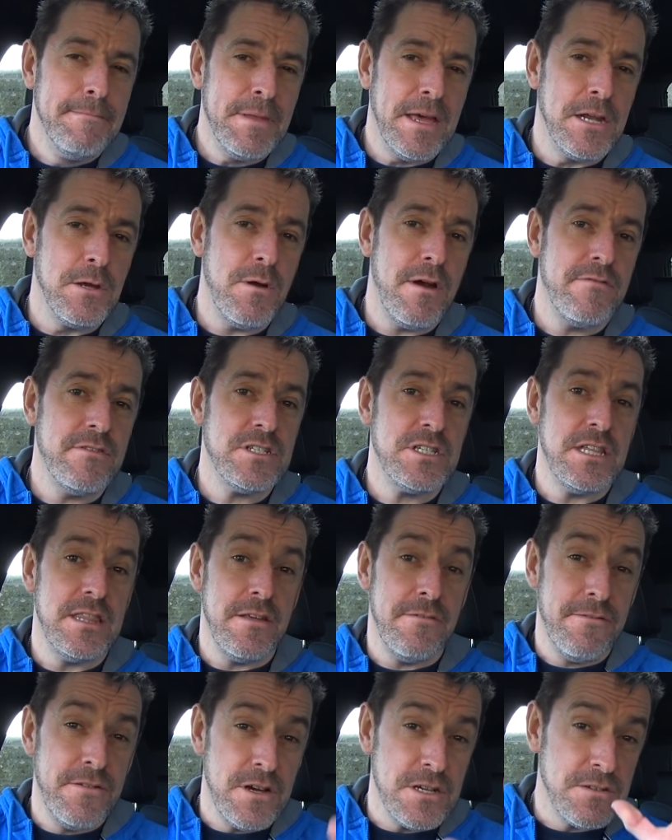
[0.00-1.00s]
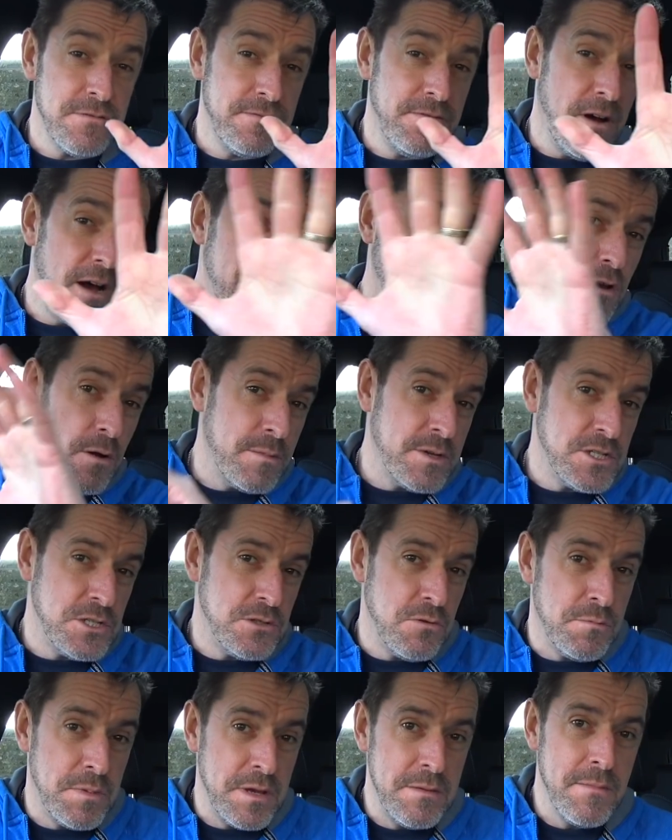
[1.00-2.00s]
And whoever's in the first five comments,
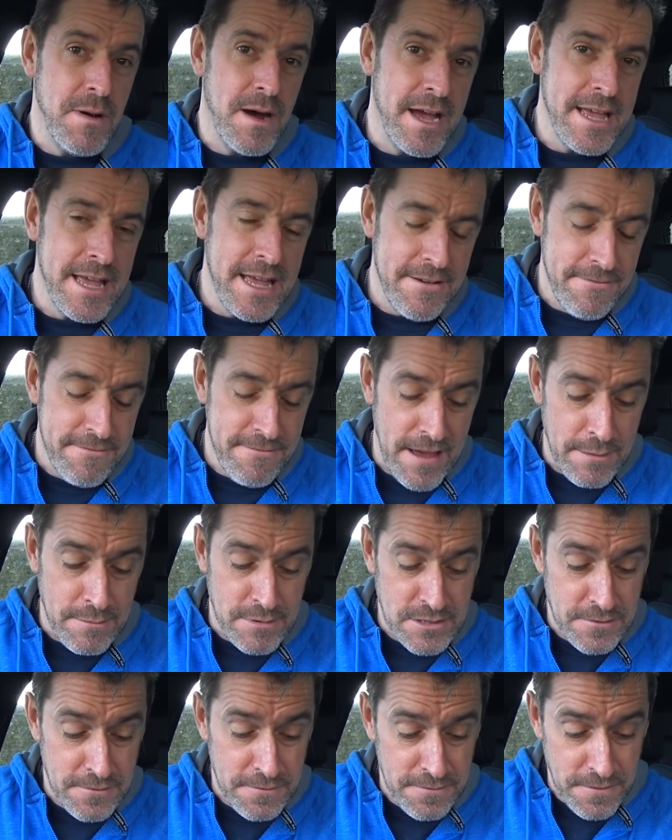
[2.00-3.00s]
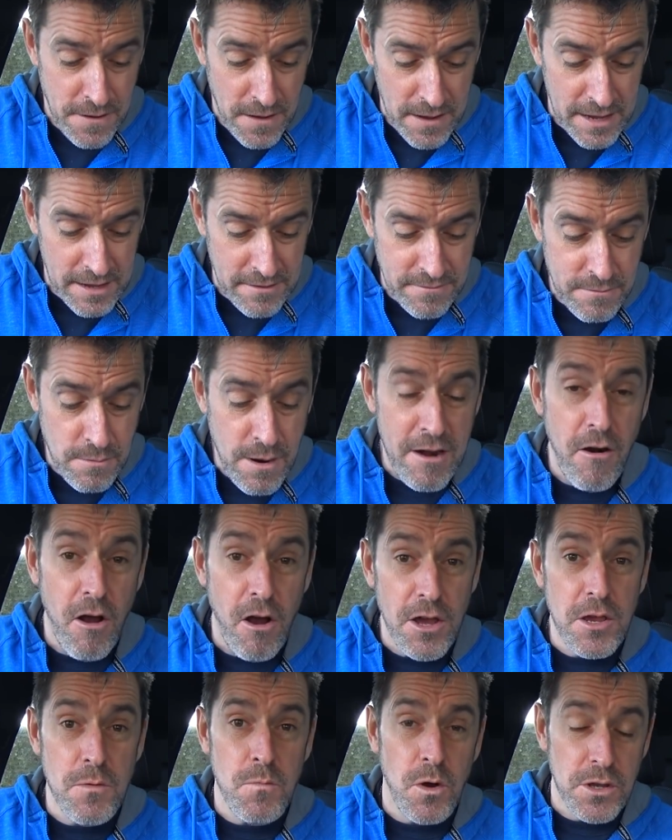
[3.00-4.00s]
you will be my famous five. Where
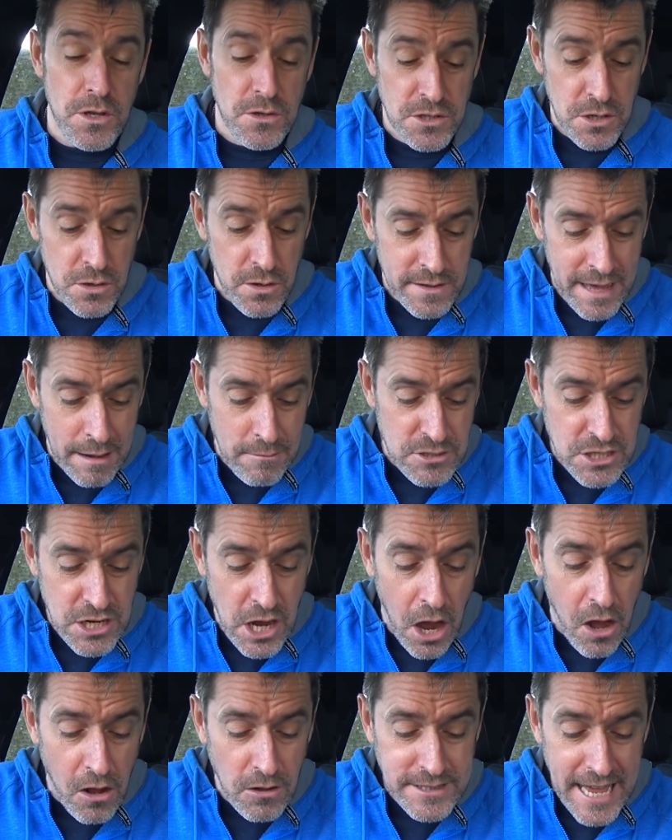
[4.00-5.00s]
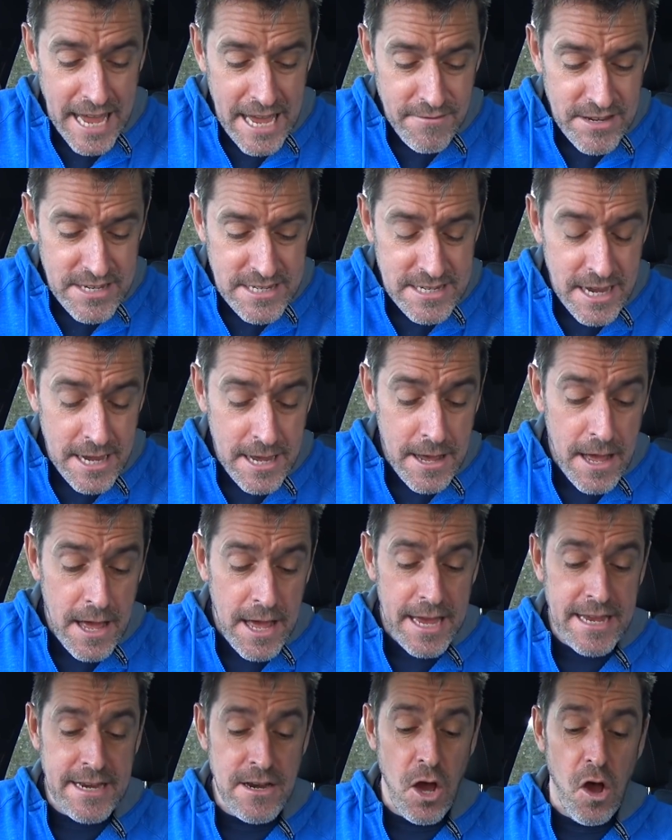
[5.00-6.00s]
are you and what you're doing? That was Carl Davis
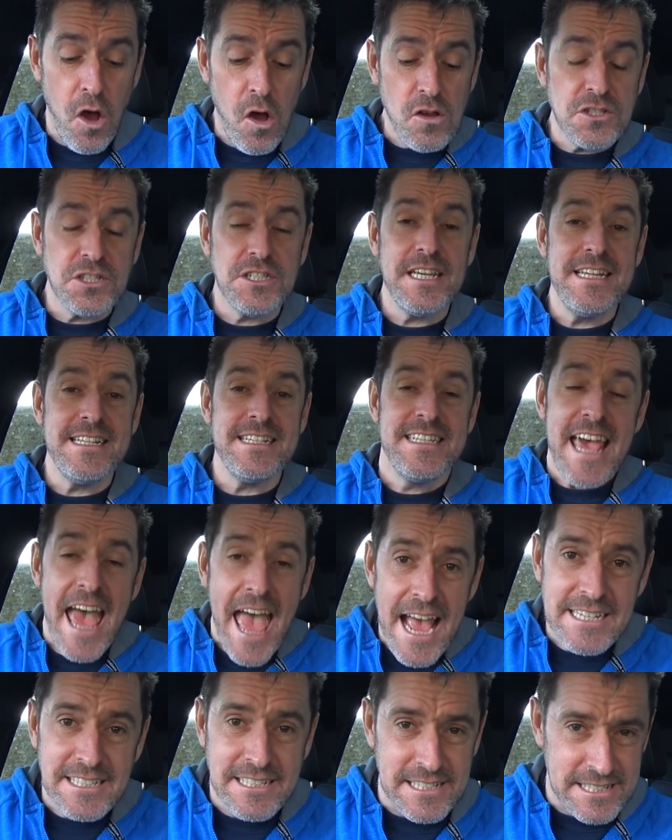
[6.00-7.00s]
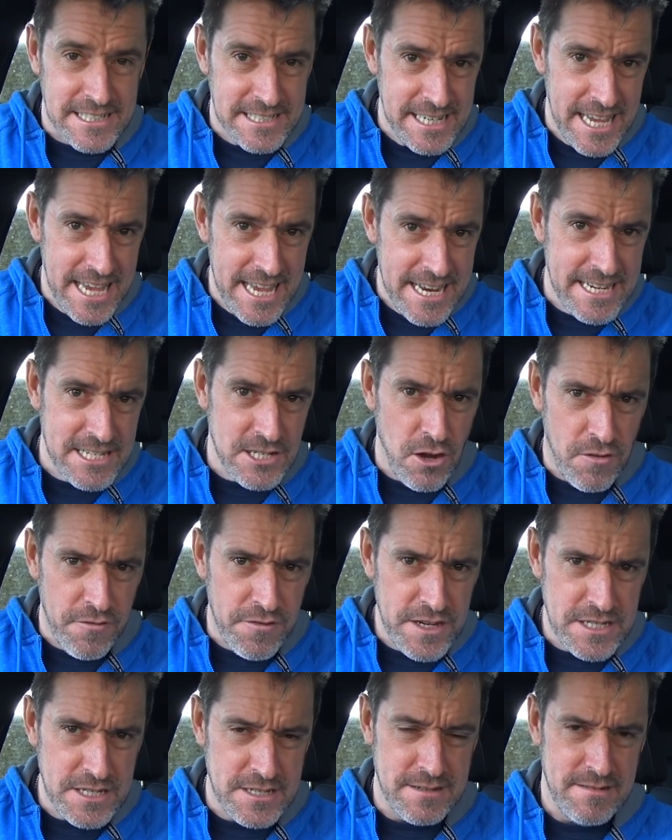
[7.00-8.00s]
in Austin, Texas, in his
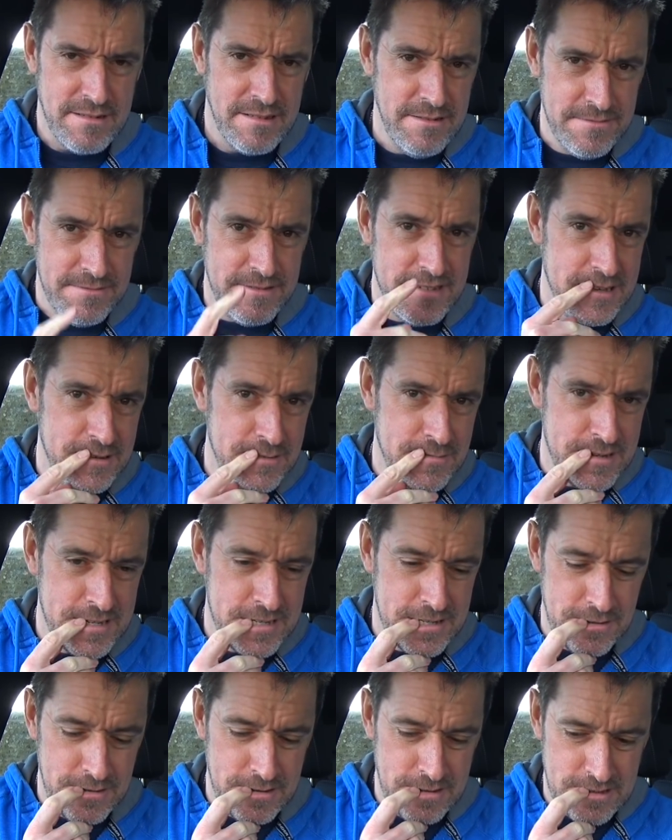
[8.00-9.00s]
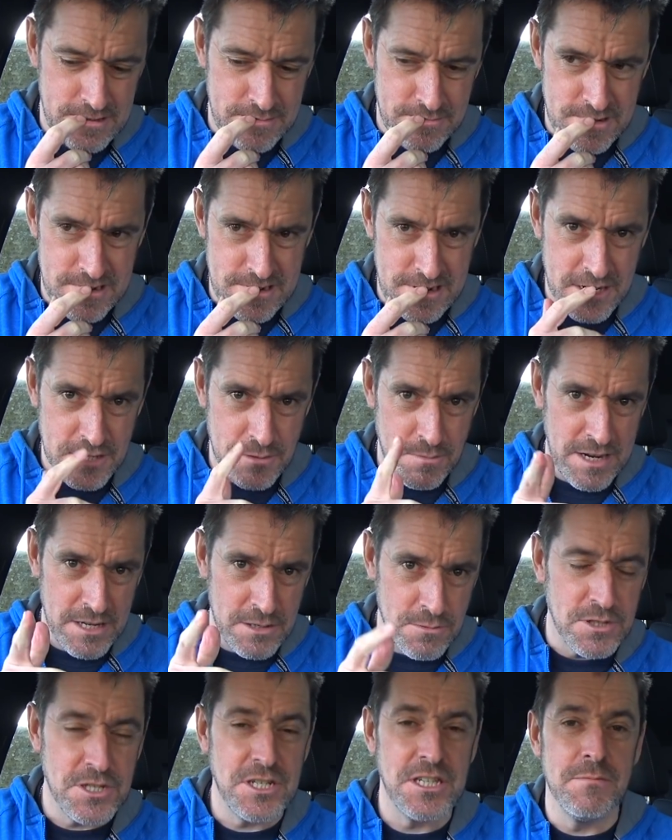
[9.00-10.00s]
office. Hopefully you were doing some work as well
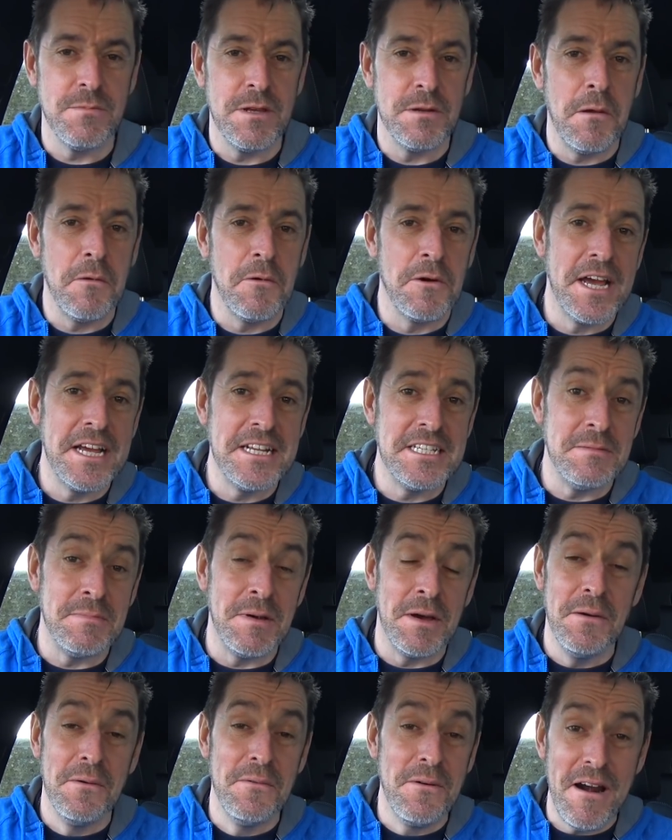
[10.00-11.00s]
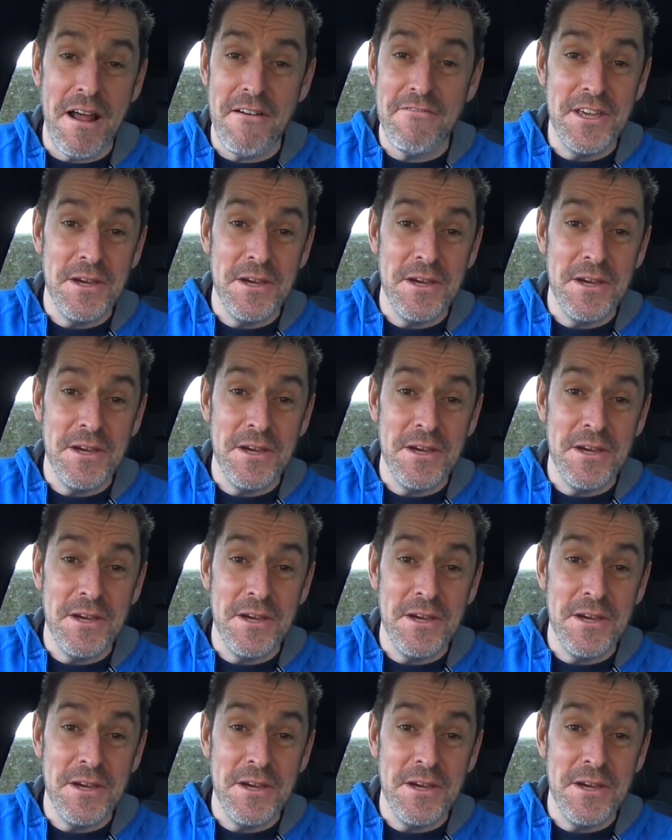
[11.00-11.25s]
as watching the Midweek 180. But wherever